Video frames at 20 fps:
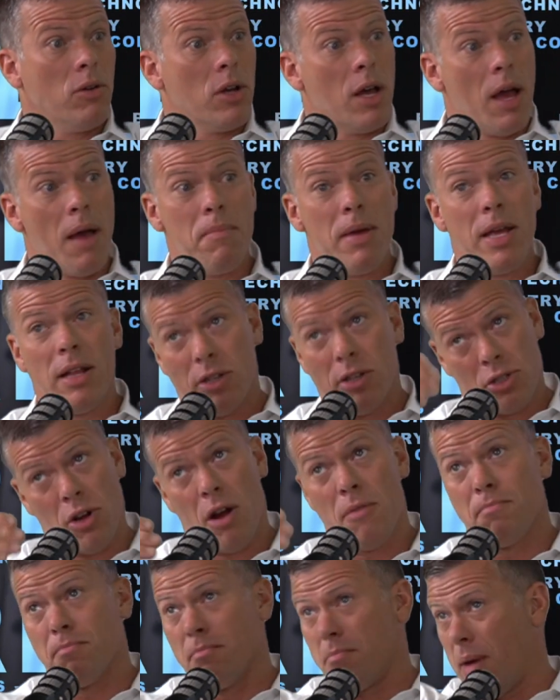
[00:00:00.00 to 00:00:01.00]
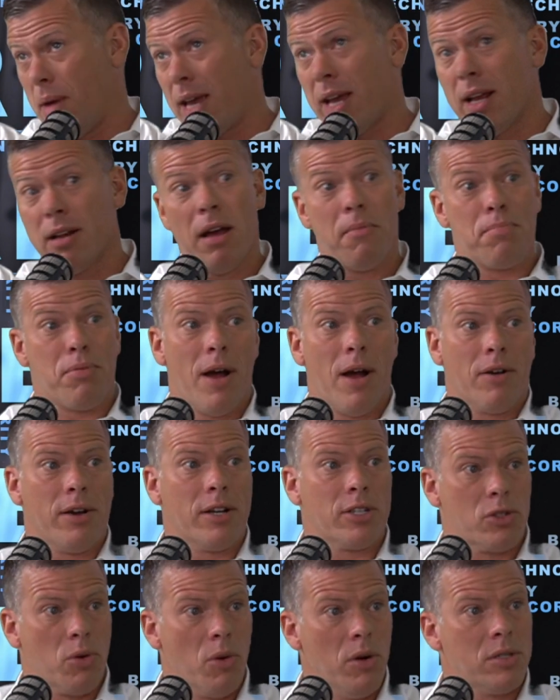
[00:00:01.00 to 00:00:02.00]
immediately start making that
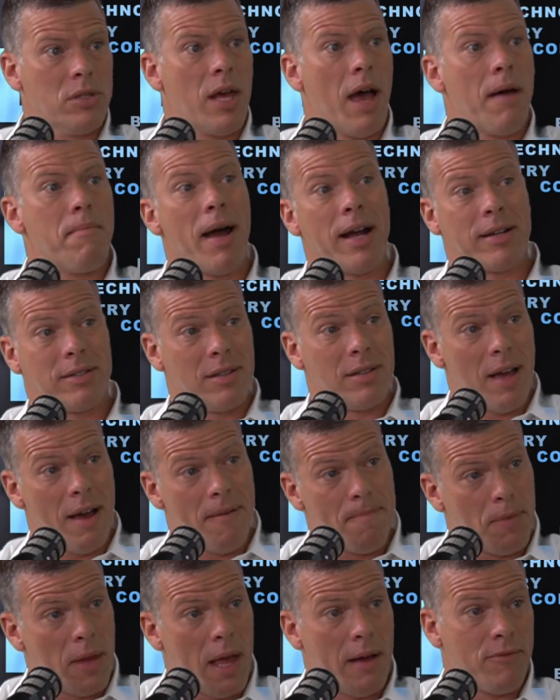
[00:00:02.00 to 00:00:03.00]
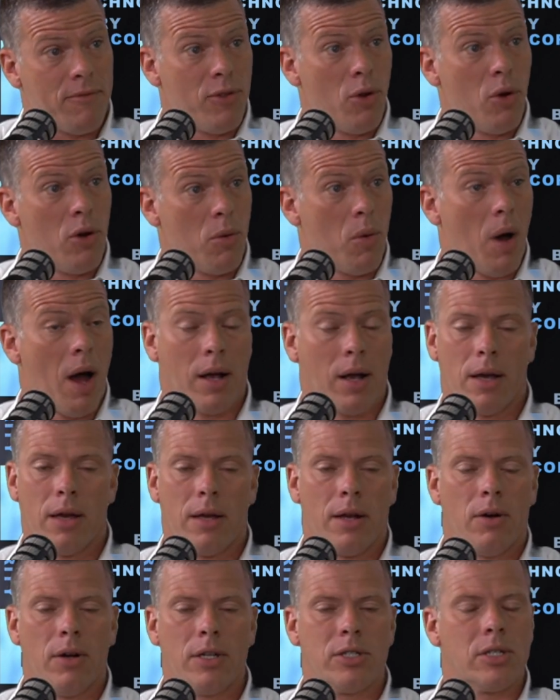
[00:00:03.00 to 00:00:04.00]
progress towards that, back to that Florida walk.
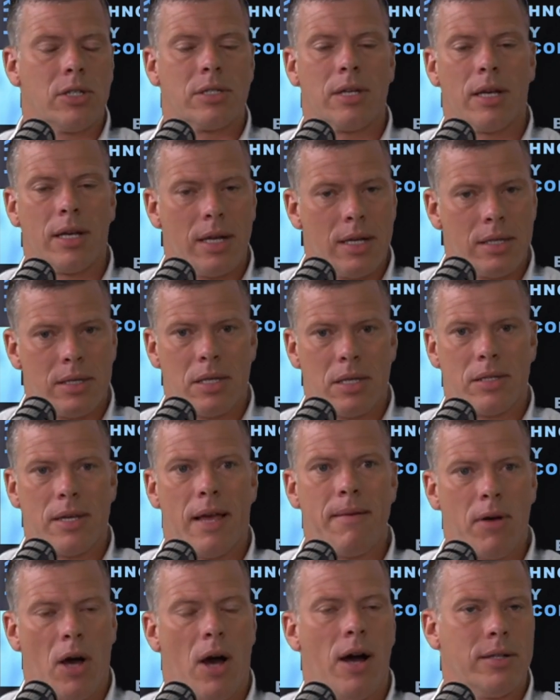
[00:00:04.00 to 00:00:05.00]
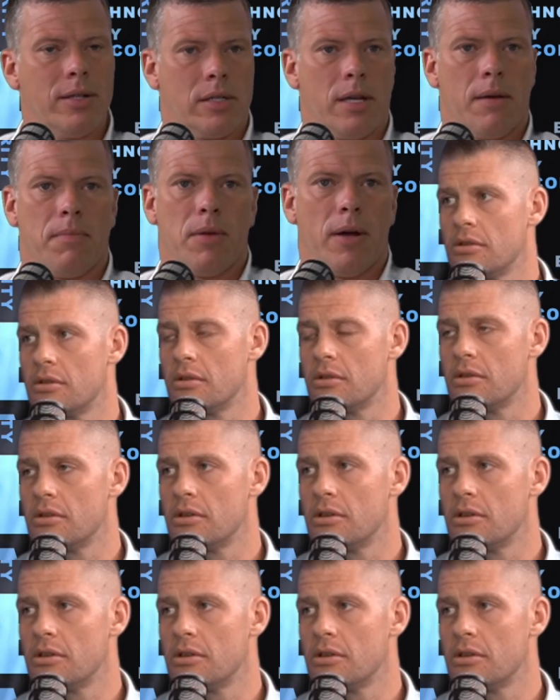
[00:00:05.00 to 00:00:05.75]
Absolutely. It's just like, it's the same concept there.